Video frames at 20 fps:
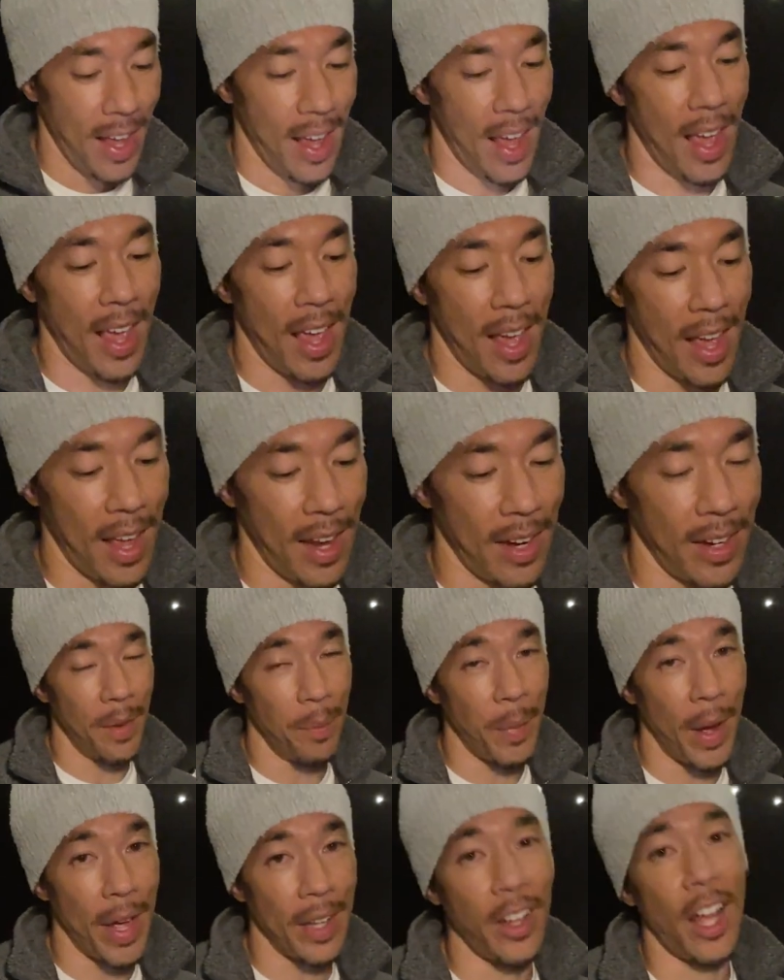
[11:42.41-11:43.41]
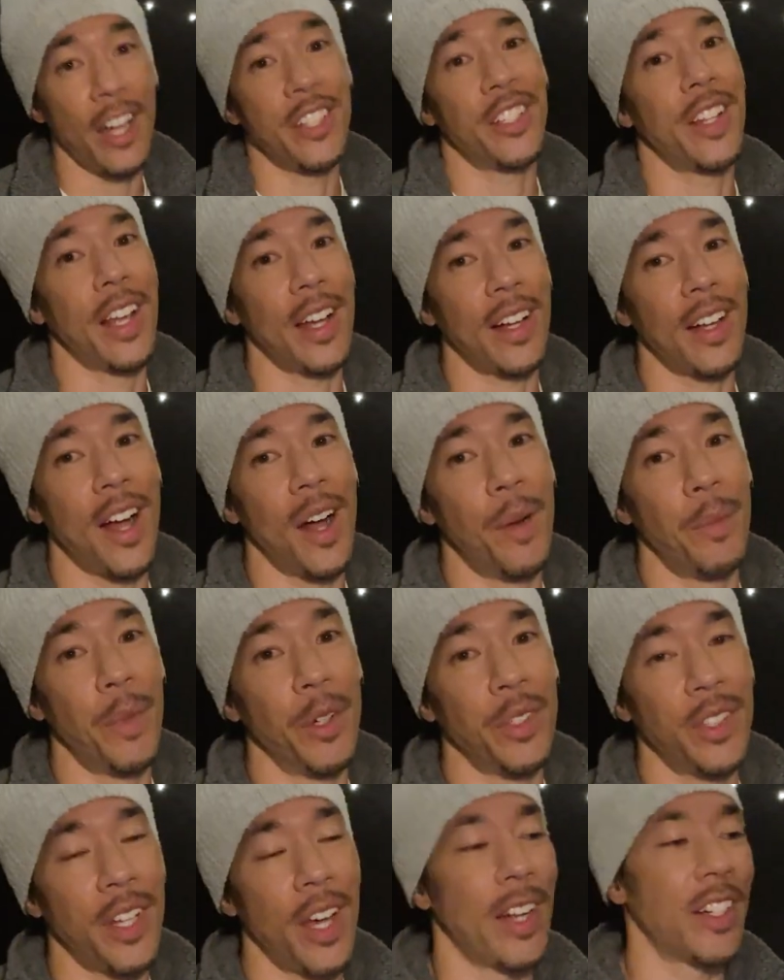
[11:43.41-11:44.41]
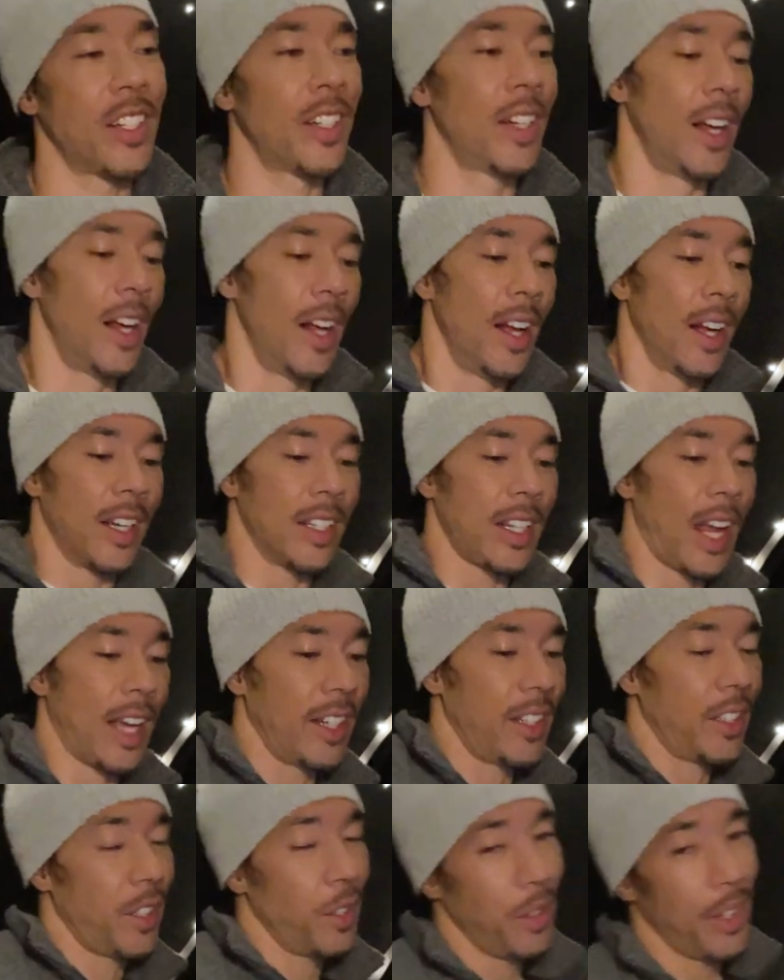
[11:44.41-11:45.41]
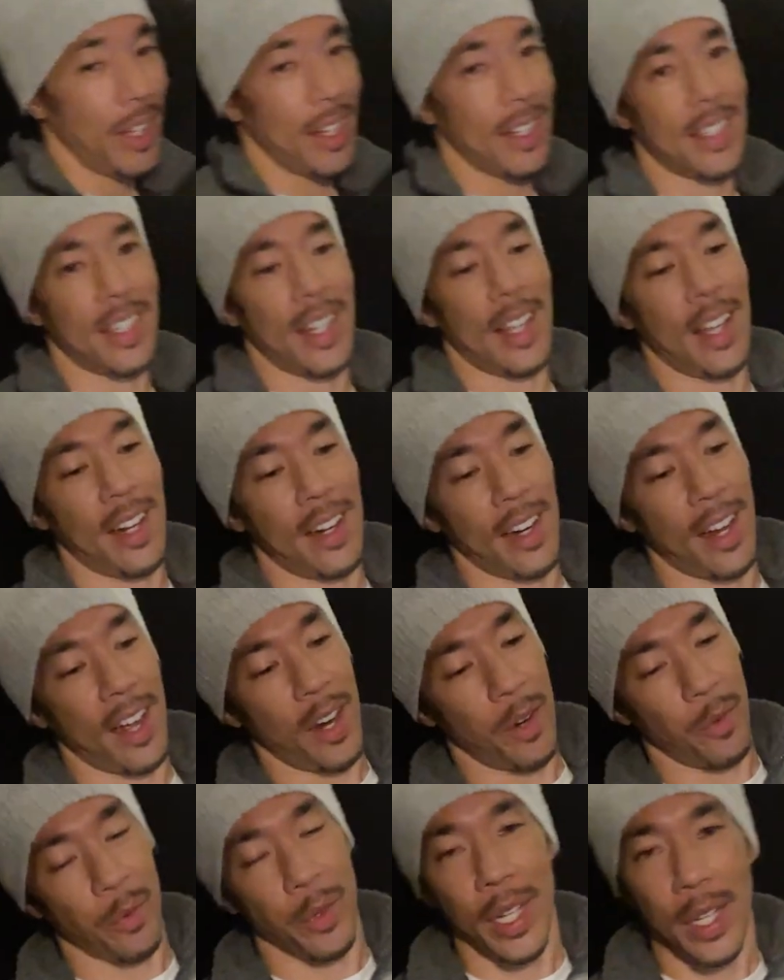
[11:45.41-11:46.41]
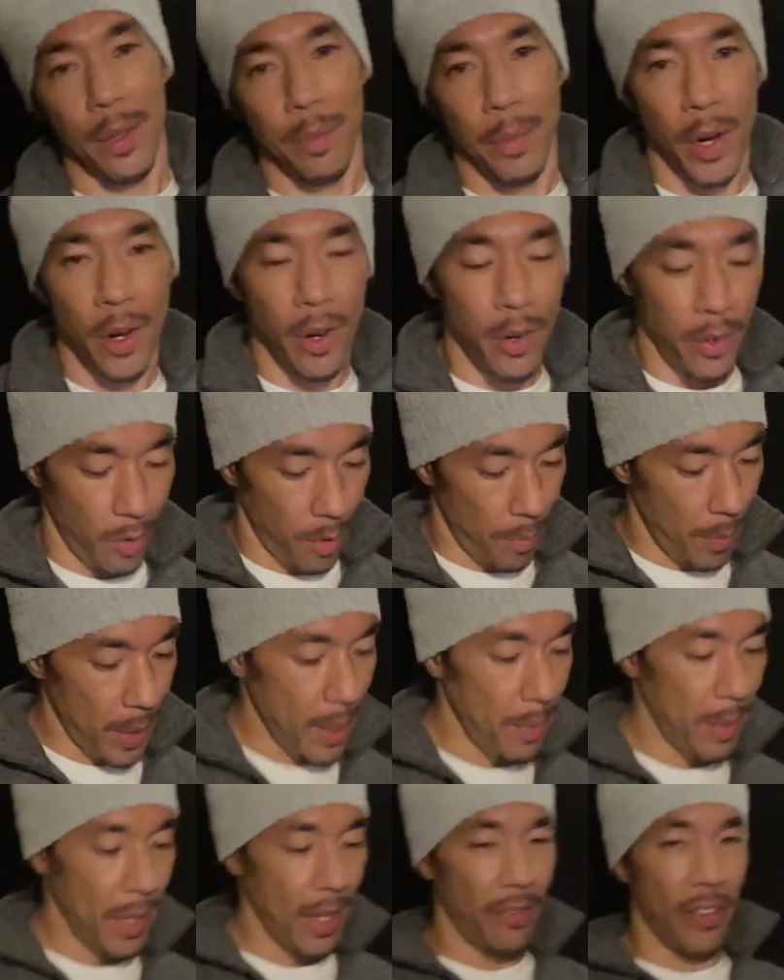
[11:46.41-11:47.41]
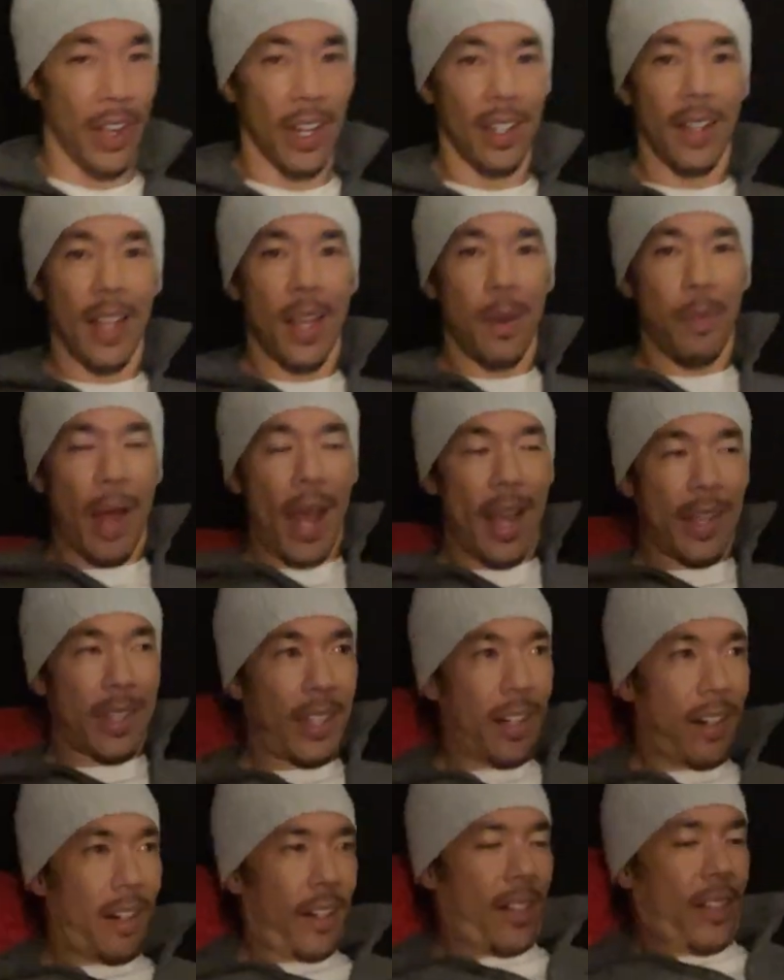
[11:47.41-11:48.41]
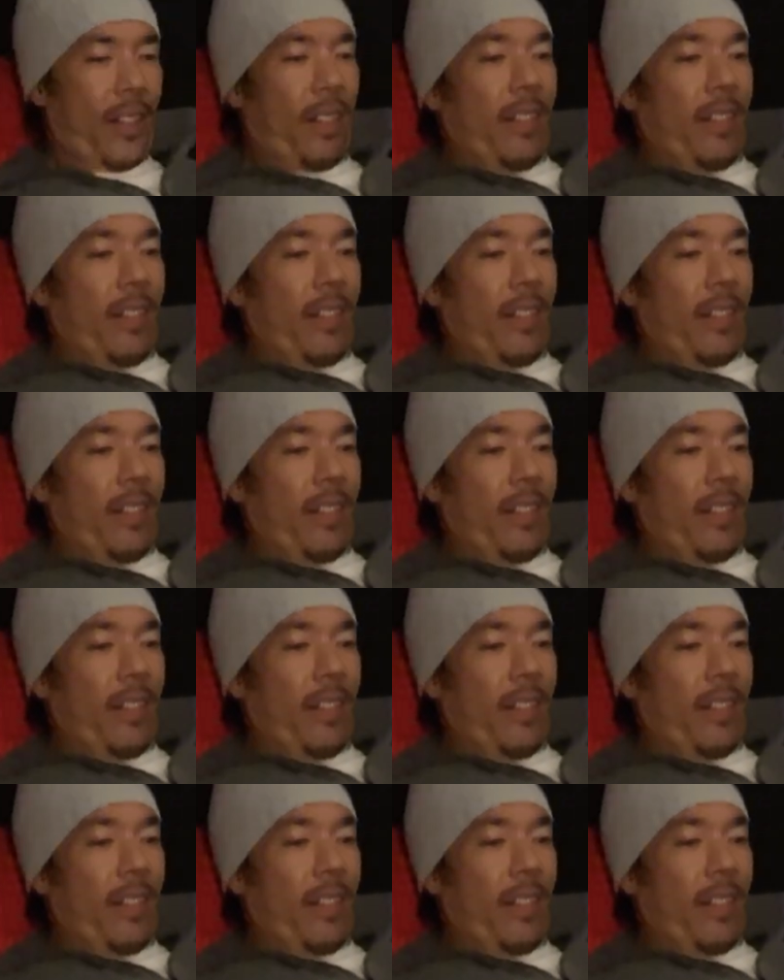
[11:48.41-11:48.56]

and my Logitech Combo Touch? Because I can do this in uh, read mode, or maybe if I lay back here, I